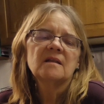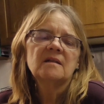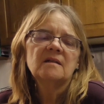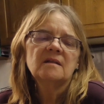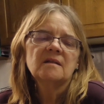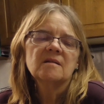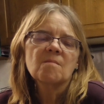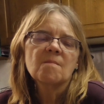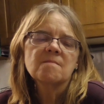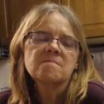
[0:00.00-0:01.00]

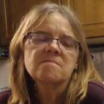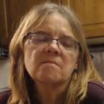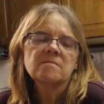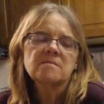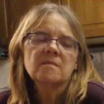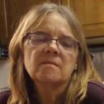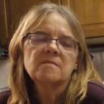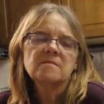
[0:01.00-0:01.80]
Nothing is said.